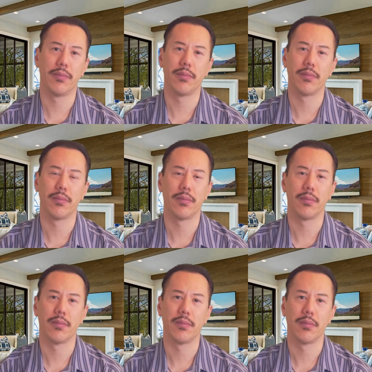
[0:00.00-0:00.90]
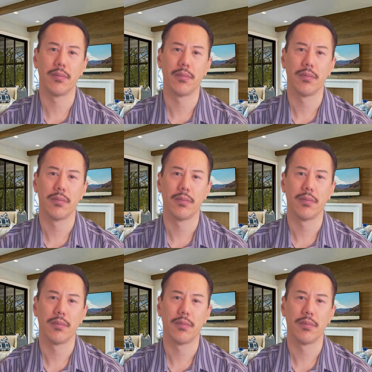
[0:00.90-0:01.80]

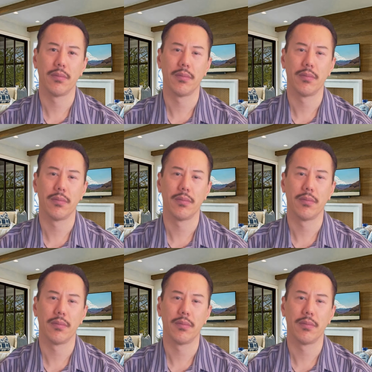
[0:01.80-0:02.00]
No one is speaking in this clip.